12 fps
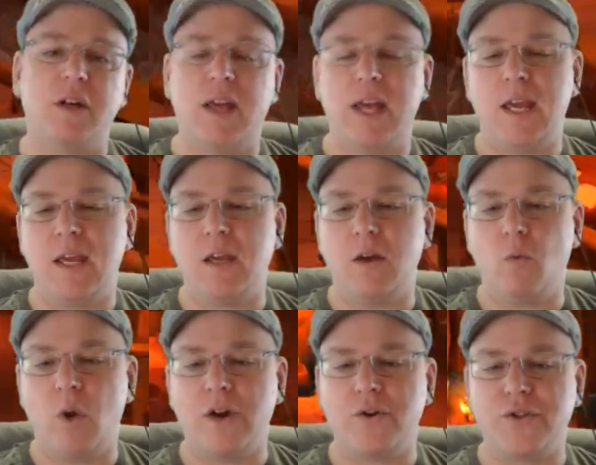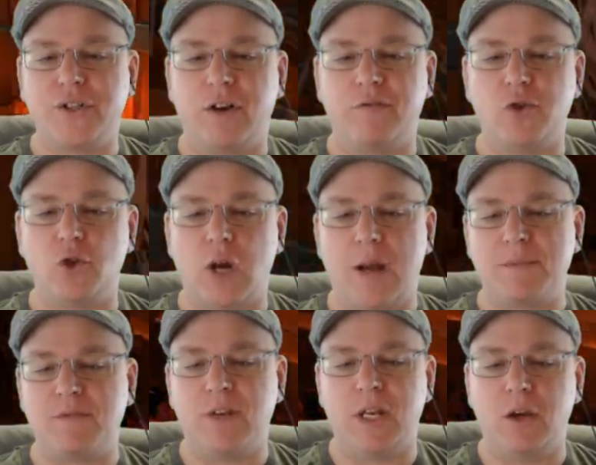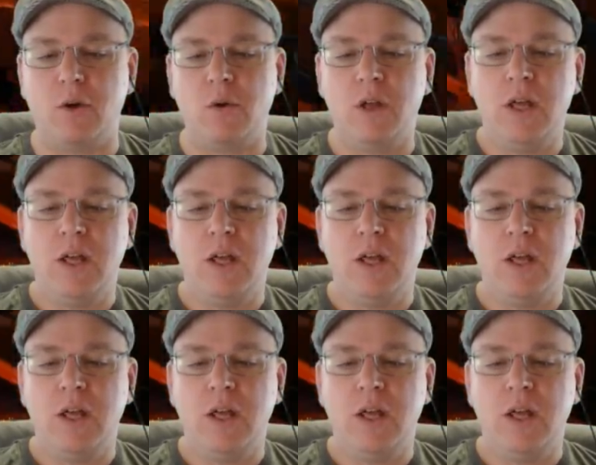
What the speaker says: a Where Stuff Drops video,